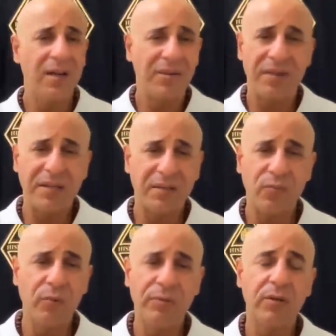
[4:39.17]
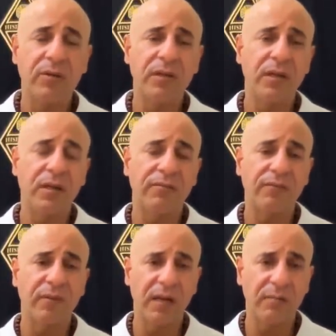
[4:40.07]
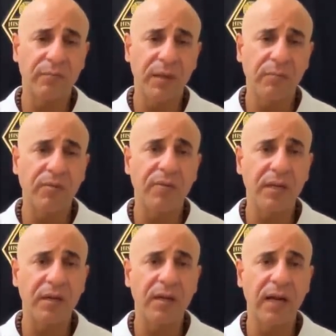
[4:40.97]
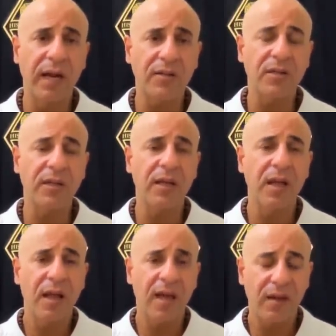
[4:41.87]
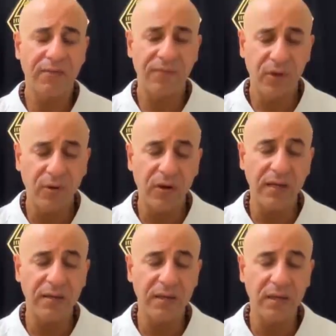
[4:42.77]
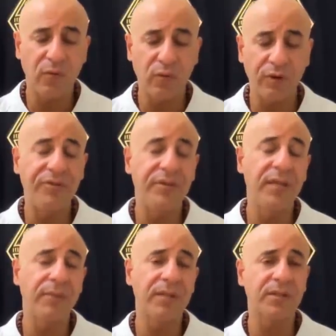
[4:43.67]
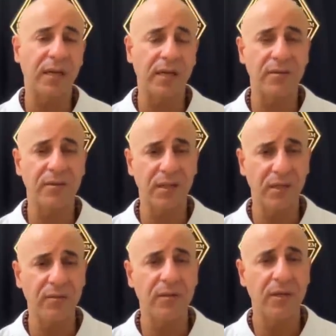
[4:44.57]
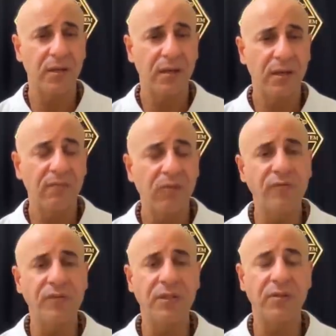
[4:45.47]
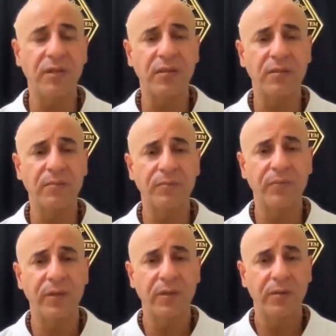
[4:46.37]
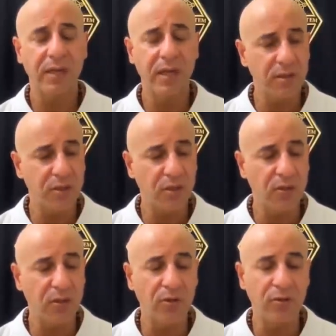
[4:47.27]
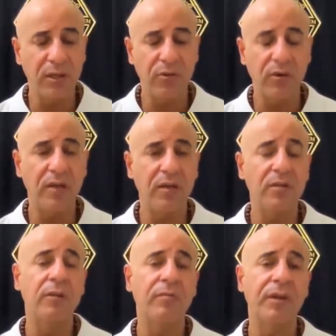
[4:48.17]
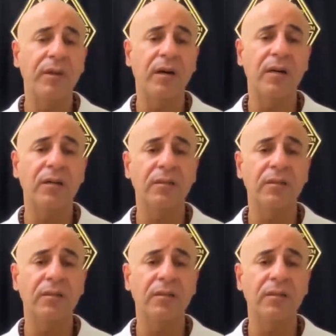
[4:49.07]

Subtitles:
That will be not enough. And people, they actually have no idea what deeper science is involved in that. It is not only you're hitting something hard